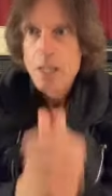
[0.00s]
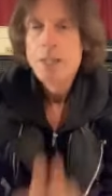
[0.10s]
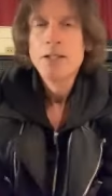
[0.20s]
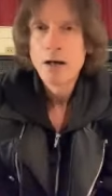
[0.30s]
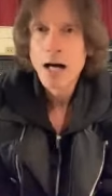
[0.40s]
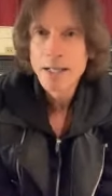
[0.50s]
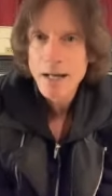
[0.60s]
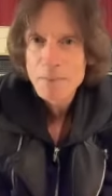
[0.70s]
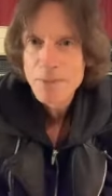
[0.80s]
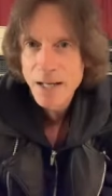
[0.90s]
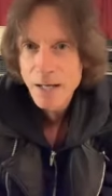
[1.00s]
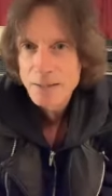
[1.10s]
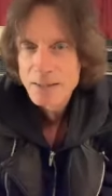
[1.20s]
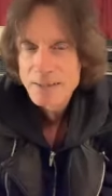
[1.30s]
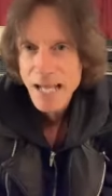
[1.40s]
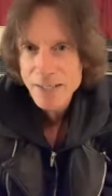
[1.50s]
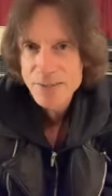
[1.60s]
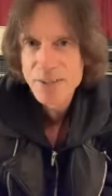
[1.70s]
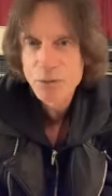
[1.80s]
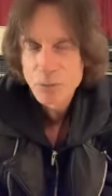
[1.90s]
you know, I got to be honest, it's
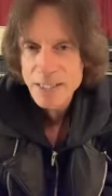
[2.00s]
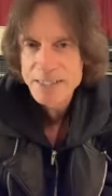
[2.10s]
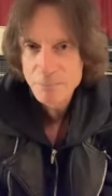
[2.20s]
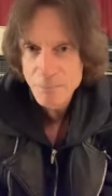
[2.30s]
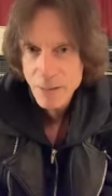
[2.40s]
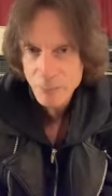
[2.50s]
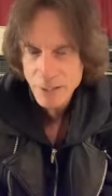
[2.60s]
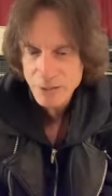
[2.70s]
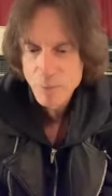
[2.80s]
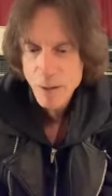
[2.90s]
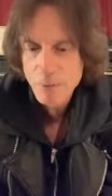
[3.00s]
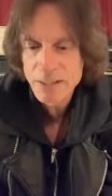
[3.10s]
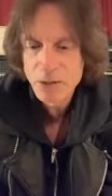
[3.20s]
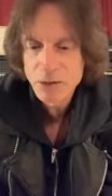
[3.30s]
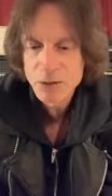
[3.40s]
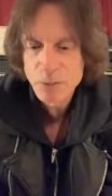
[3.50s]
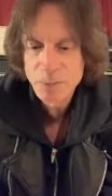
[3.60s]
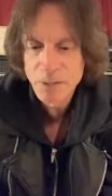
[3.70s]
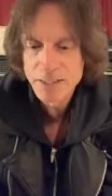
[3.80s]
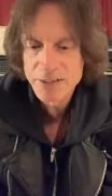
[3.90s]
actually a recent memory. So, remember, I told you we
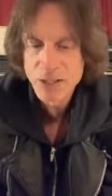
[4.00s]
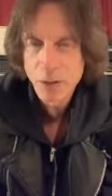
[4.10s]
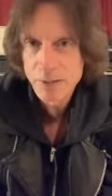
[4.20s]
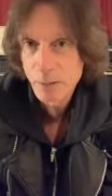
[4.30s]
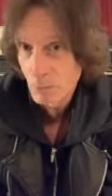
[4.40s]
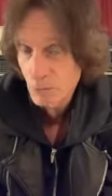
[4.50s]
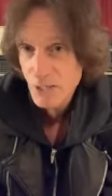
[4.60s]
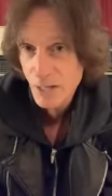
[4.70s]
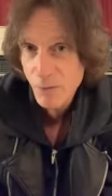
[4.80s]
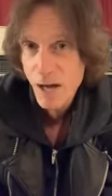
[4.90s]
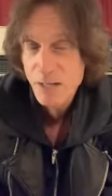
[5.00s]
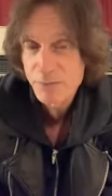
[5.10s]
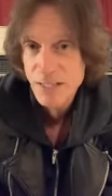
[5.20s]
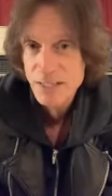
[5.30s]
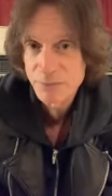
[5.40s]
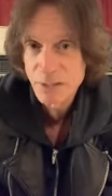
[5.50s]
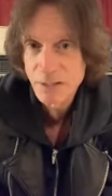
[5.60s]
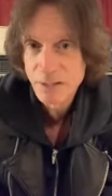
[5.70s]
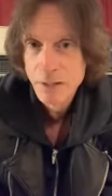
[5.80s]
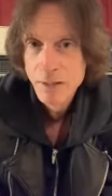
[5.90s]
played a show at the Busan Rock Festival?